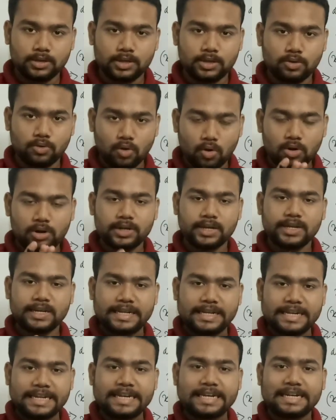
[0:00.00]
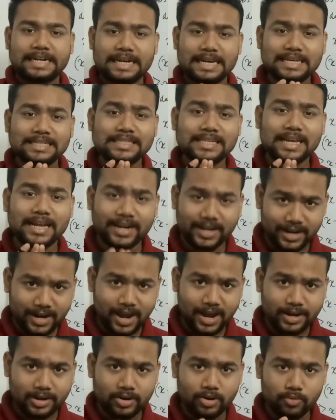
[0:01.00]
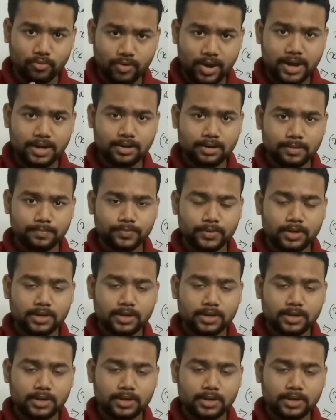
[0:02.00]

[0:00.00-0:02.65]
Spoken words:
You all did it in class 9, right?